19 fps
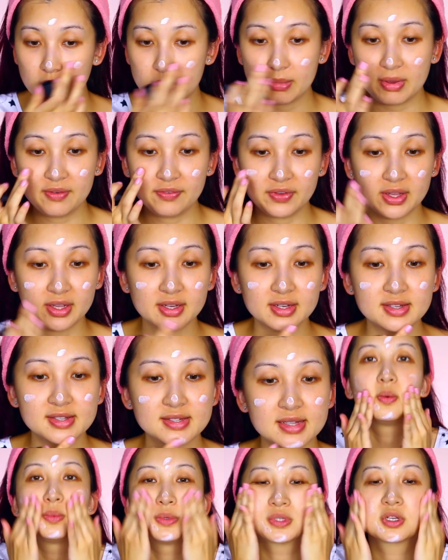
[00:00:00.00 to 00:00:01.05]
with my
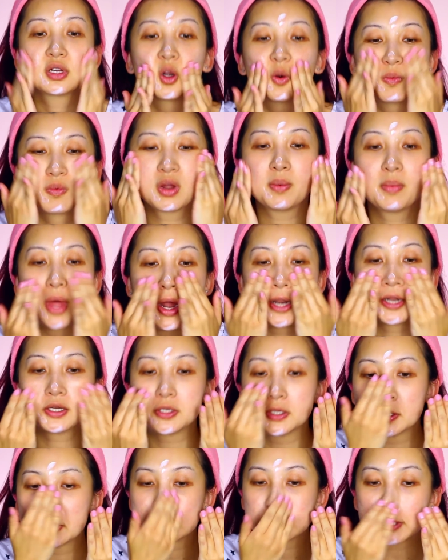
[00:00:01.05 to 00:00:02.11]
fingers. I'm just gonna rub that
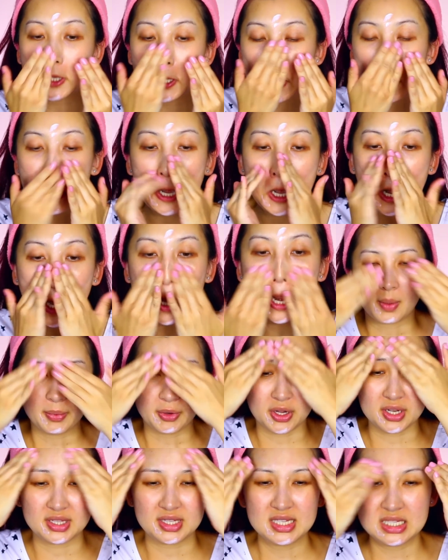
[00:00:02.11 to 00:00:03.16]
into the skin. Oh my
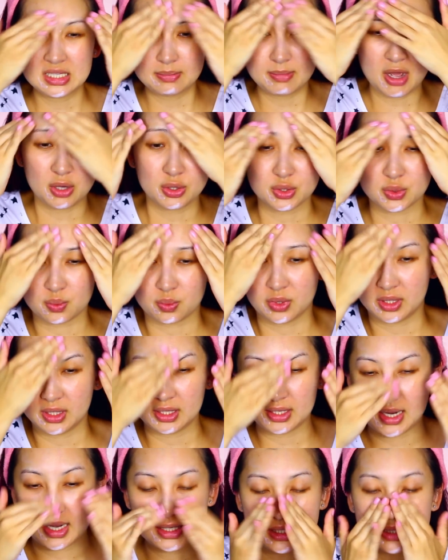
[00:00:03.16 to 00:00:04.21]
God, this smells really
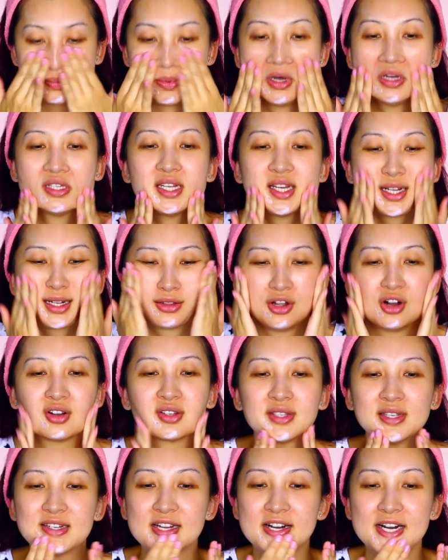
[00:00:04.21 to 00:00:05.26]
nice. Smells like
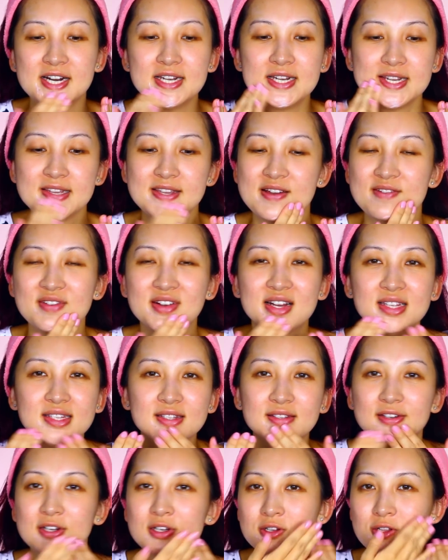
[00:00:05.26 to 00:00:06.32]
L'Occitane. Have you guys,
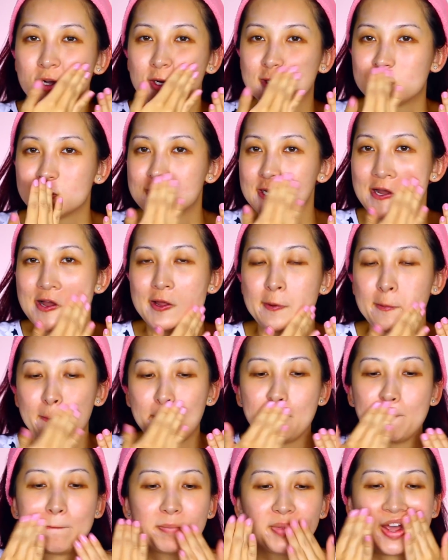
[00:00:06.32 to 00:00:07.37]
L'Occitane
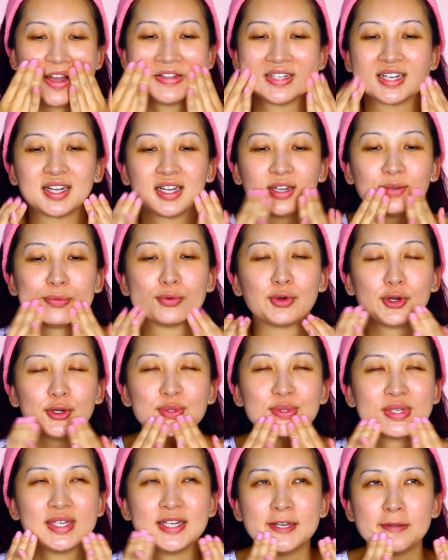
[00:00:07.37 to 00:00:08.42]
has that kind of
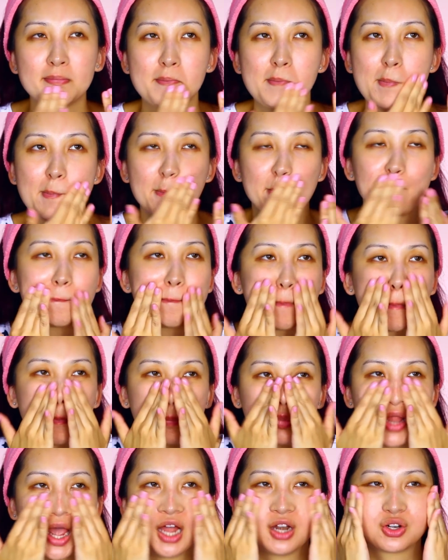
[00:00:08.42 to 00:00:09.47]
rosy,
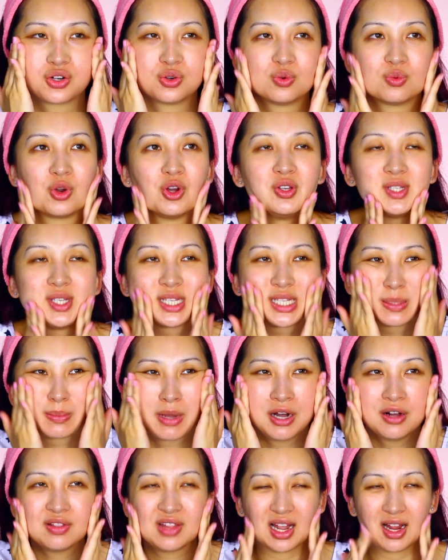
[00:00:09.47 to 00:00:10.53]
natural rosy
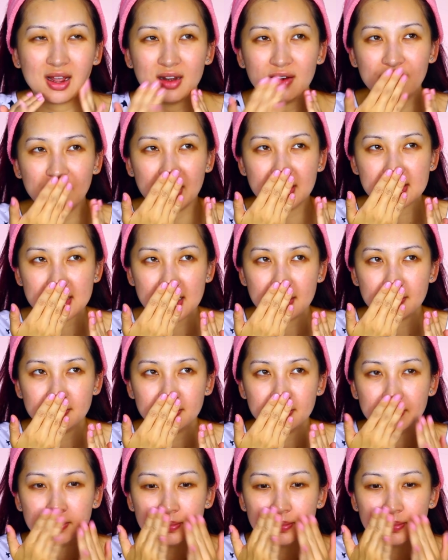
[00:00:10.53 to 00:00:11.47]
smell. That kind of has that